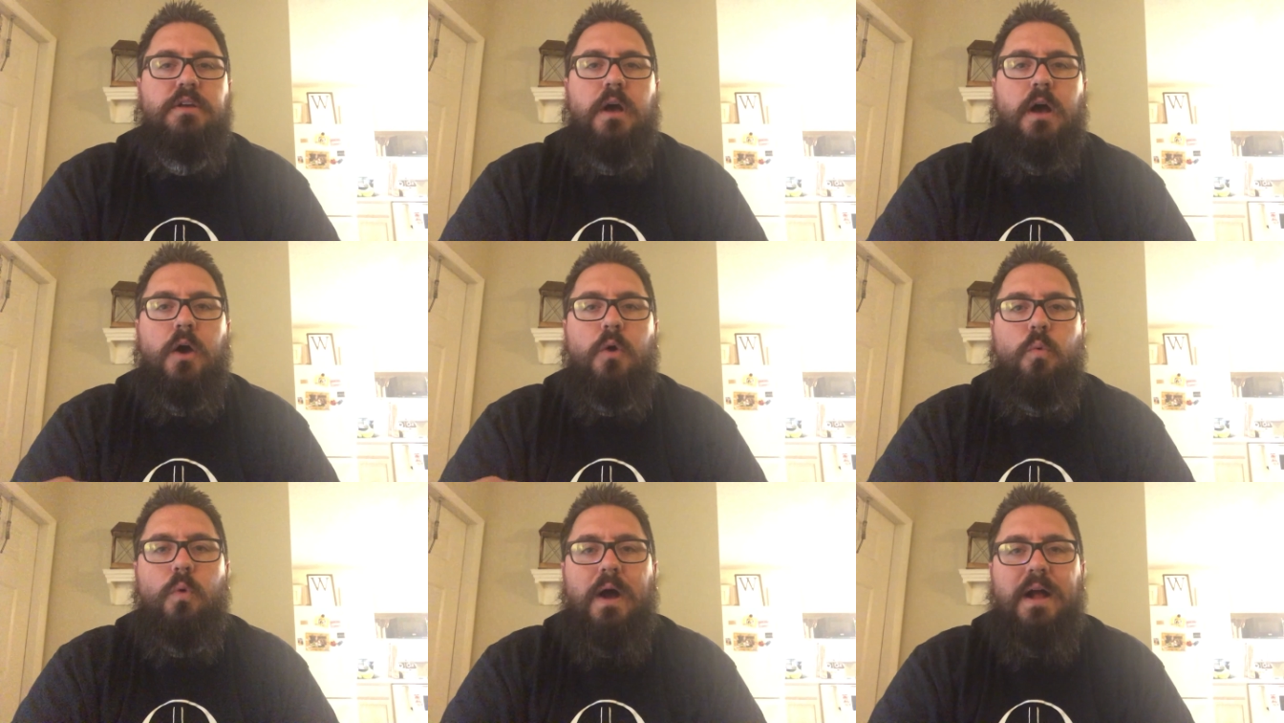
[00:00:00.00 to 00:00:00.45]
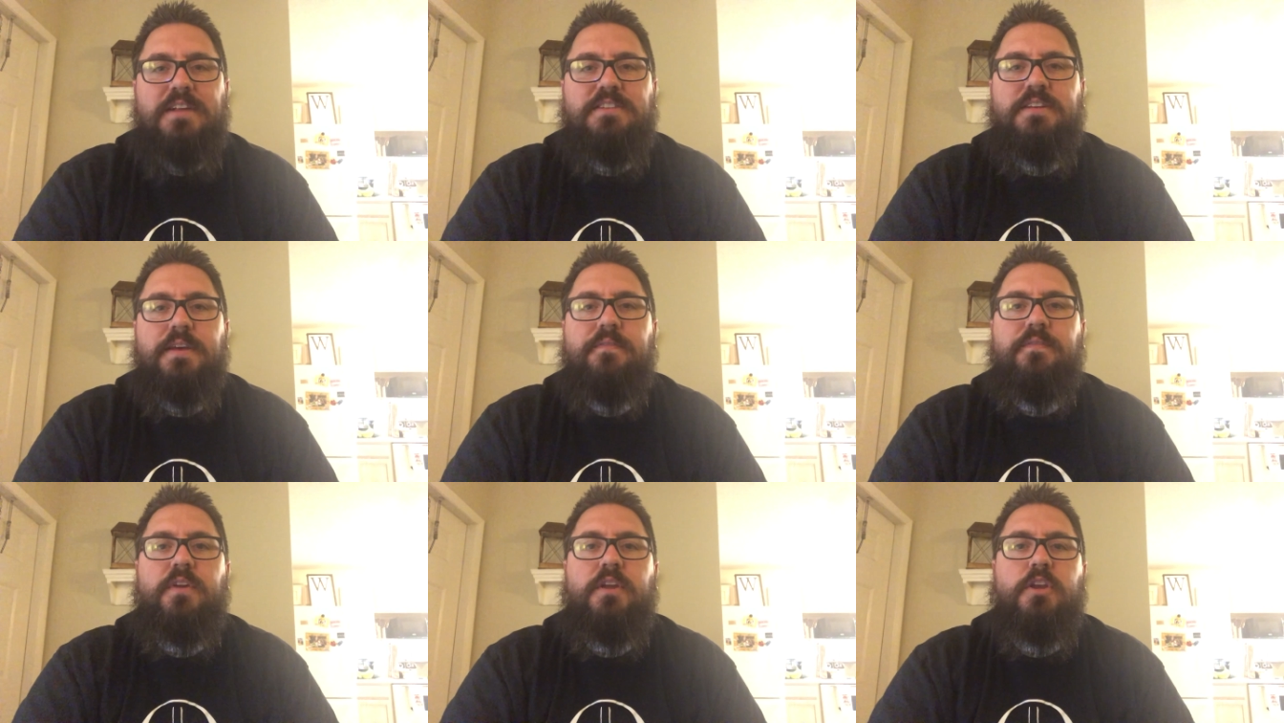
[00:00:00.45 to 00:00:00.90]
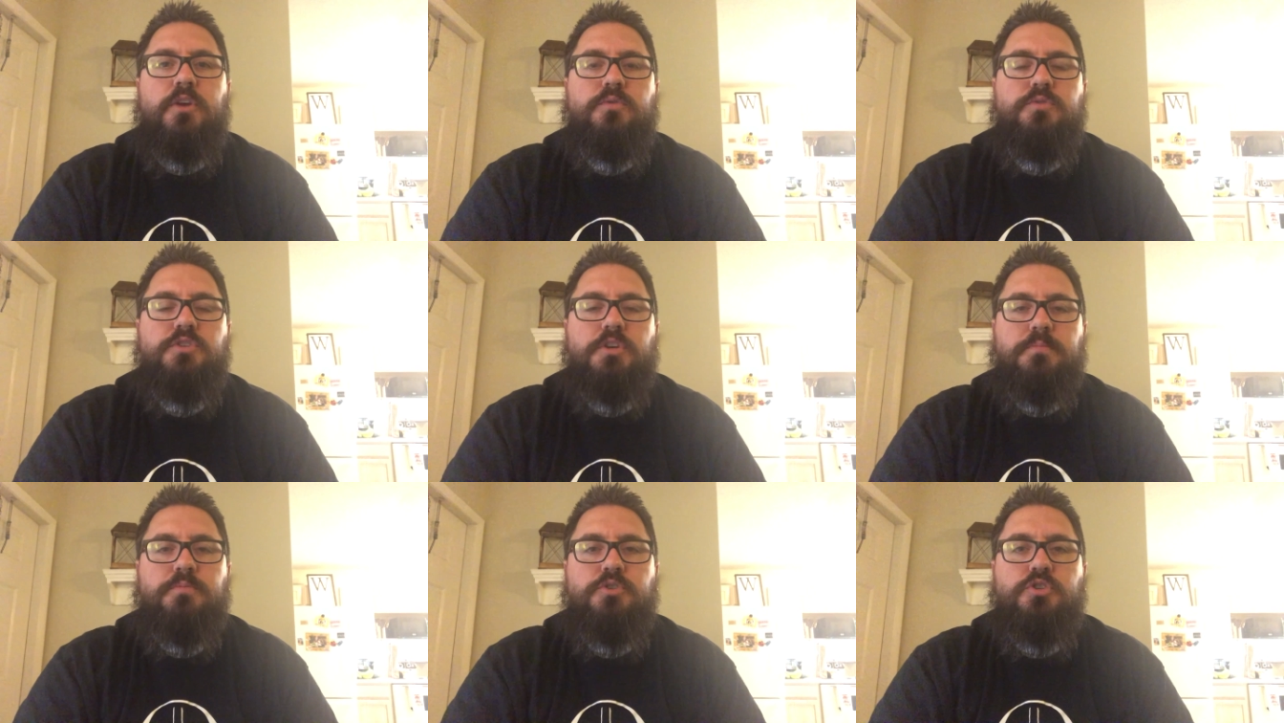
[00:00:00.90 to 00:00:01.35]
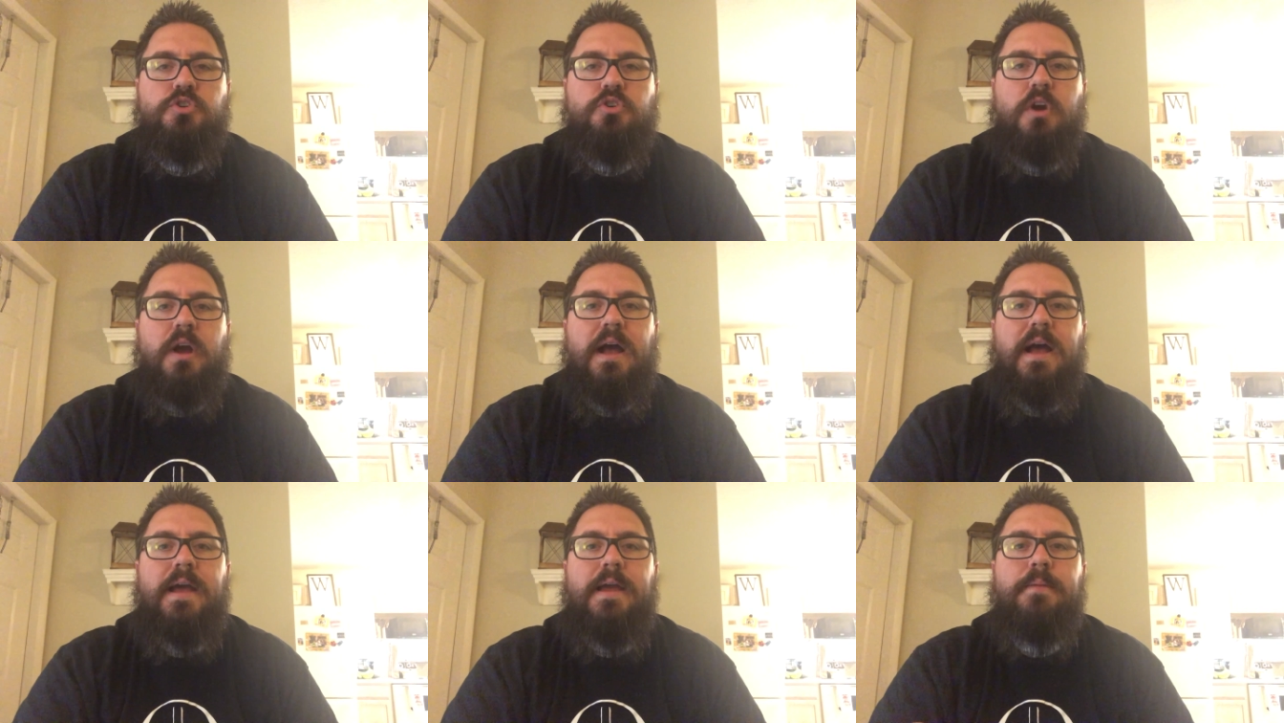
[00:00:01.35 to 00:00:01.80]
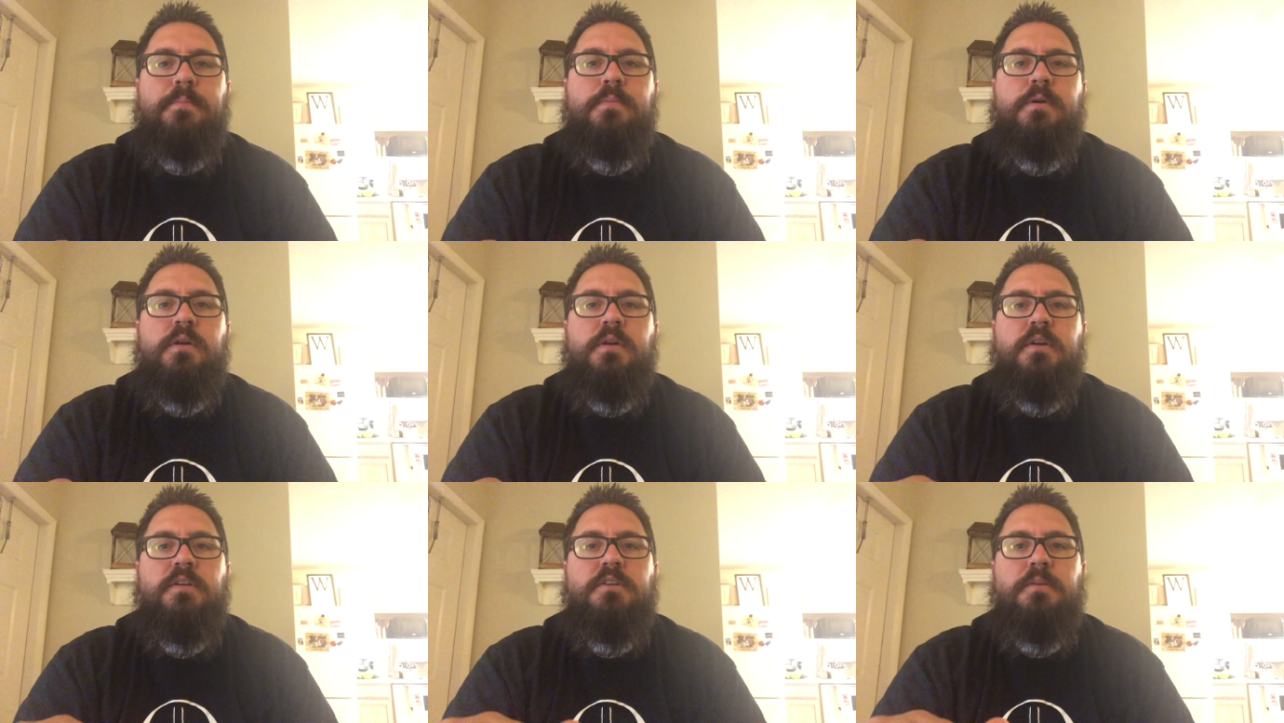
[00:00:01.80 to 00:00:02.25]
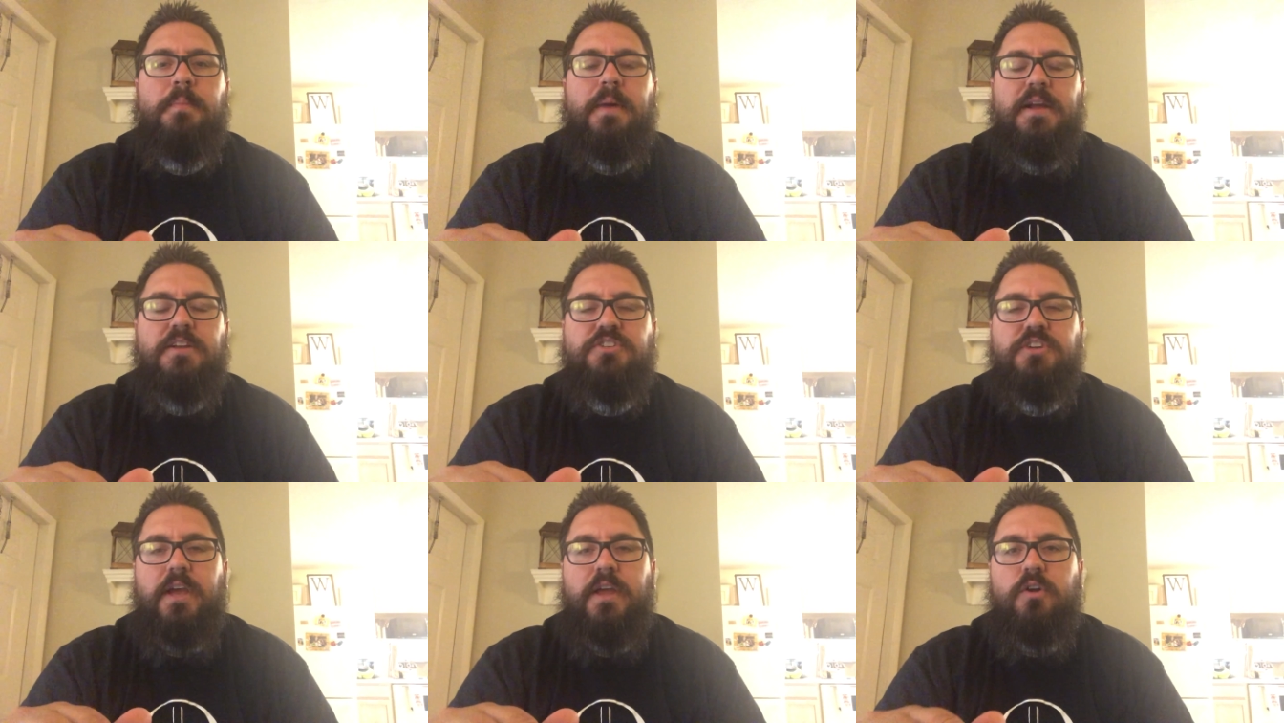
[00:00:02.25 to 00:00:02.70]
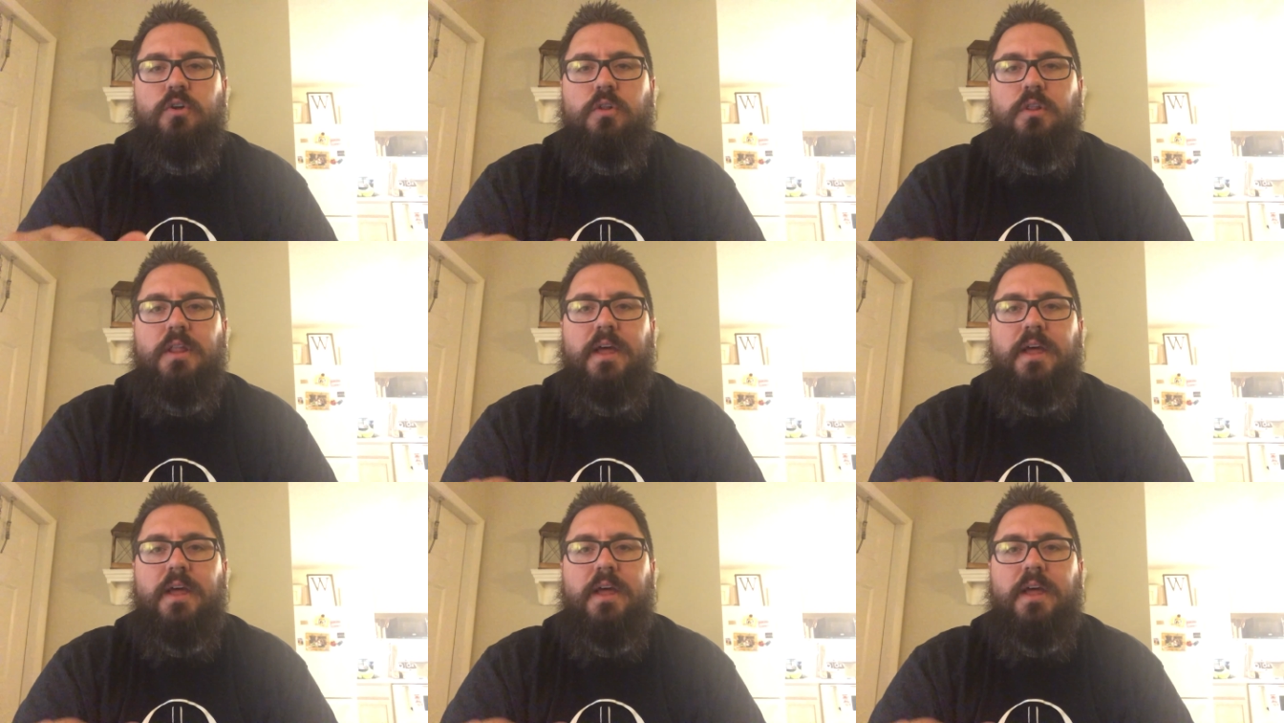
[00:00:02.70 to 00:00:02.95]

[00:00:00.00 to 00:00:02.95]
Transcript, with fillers: uh, watch that video, subscribe to my channel,